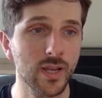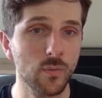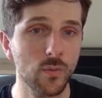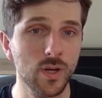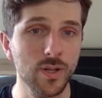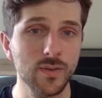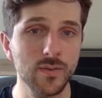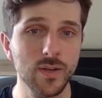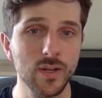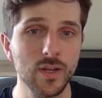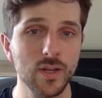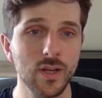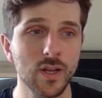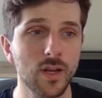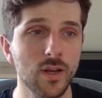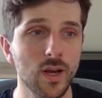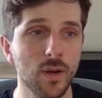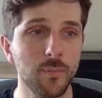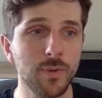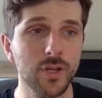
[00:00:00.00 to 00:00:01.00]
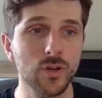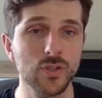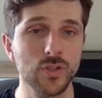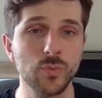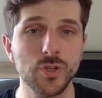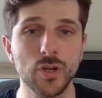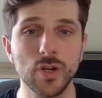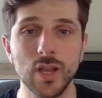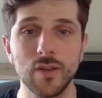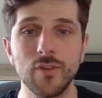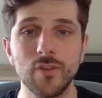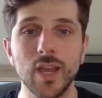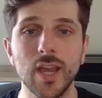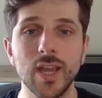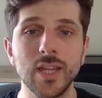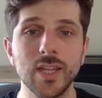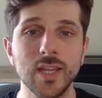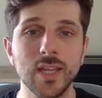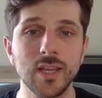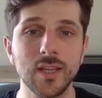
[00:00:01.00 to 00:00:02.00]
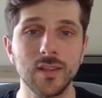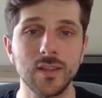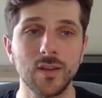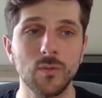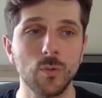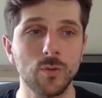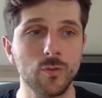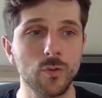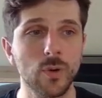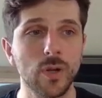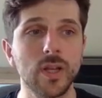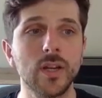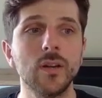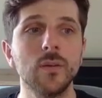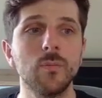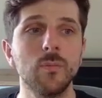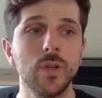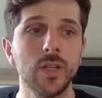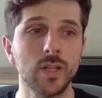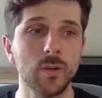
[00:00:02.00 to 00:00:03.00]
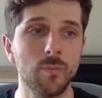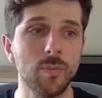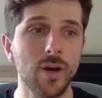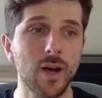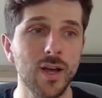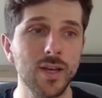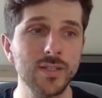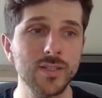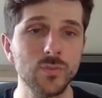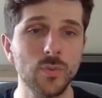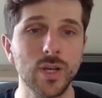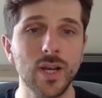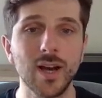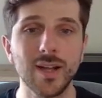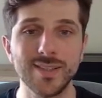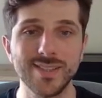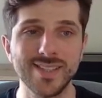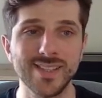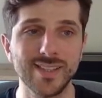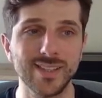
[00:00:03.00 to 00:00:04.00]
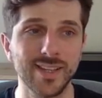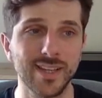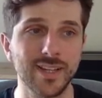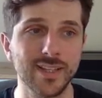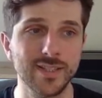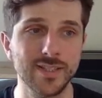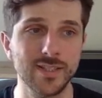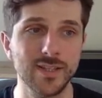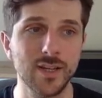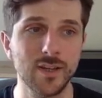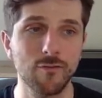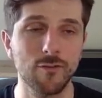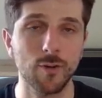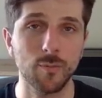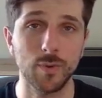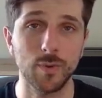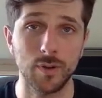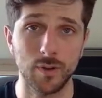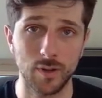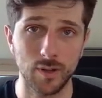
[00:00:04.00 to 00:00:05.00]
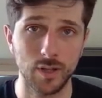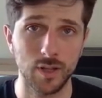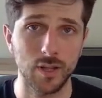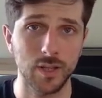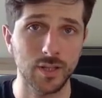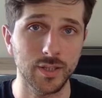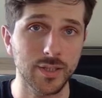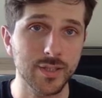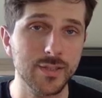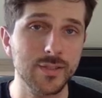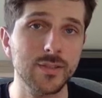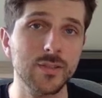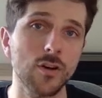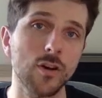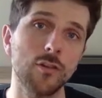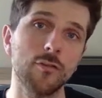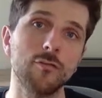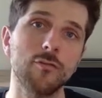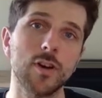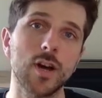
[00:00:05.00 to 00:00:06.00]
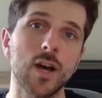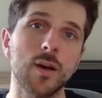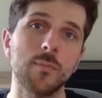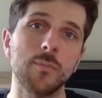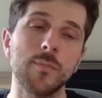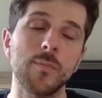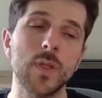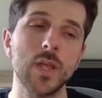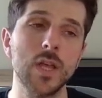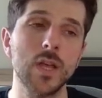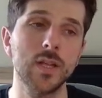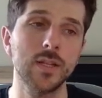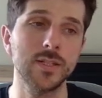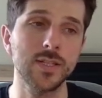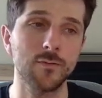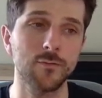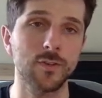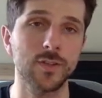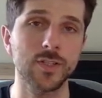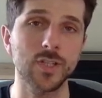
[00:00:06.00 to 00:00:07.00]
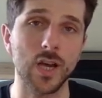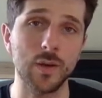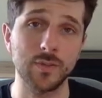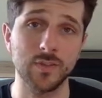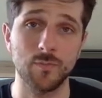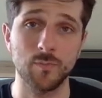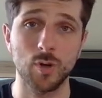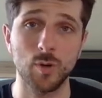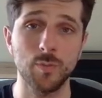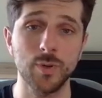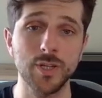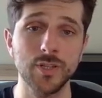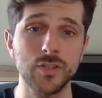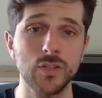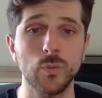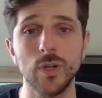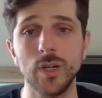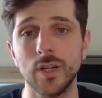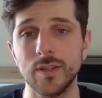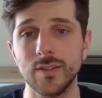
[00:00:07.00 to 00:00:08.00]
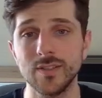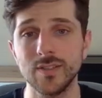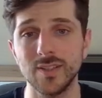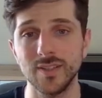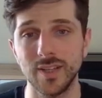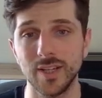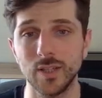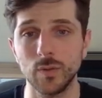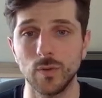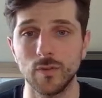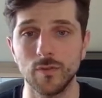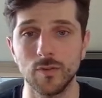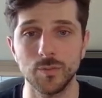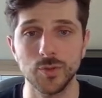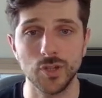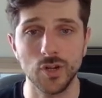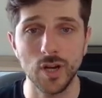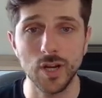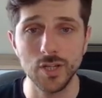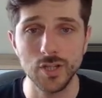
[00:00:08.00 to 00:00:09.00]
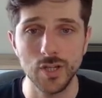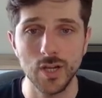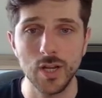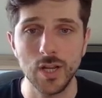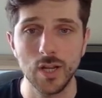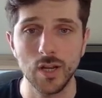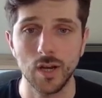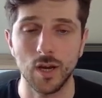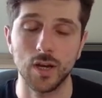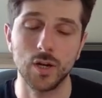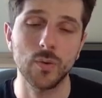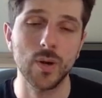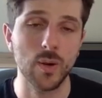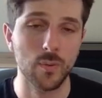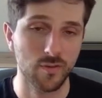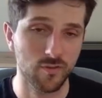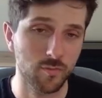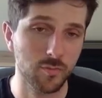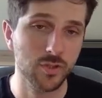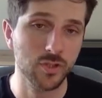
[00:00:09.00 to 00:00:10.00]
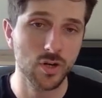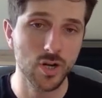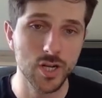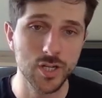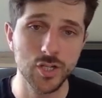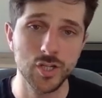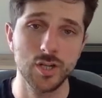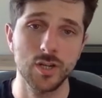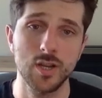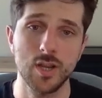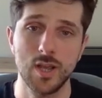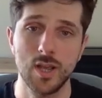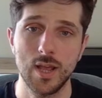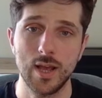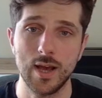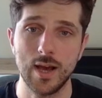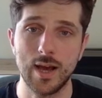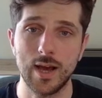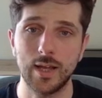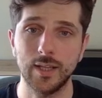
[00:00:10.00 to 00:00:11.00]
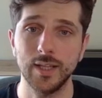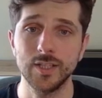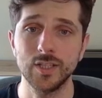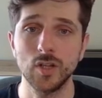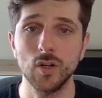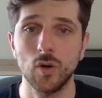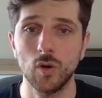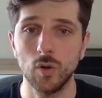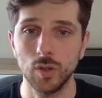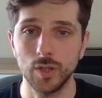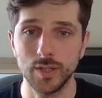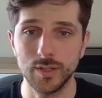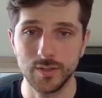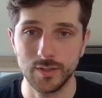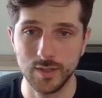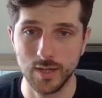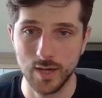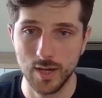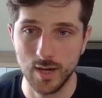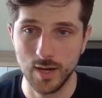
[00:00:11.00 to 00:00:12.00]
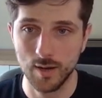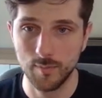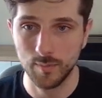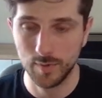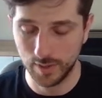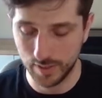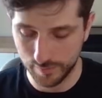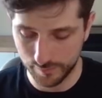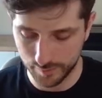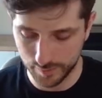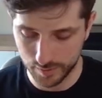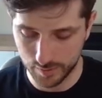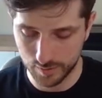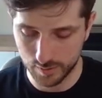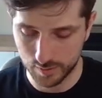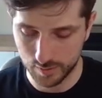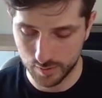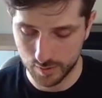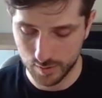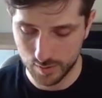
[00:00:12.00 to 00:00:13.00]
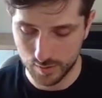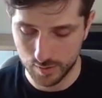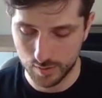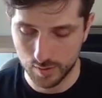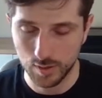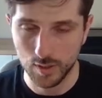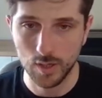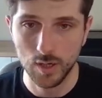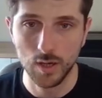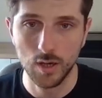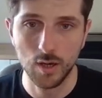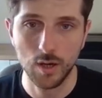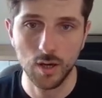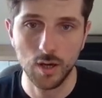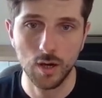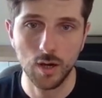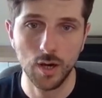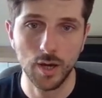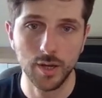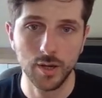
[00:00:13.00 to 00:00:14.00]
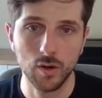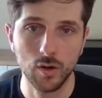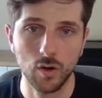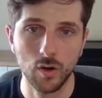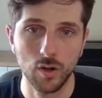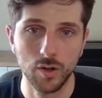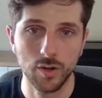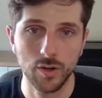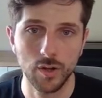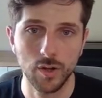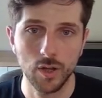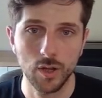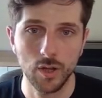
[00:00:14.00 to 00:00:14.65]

one, because we don't have any that we've created in the past, we can't select from a list of different types of properties. So we're going to select one from scratch, create one from scratch. Let's call it left icon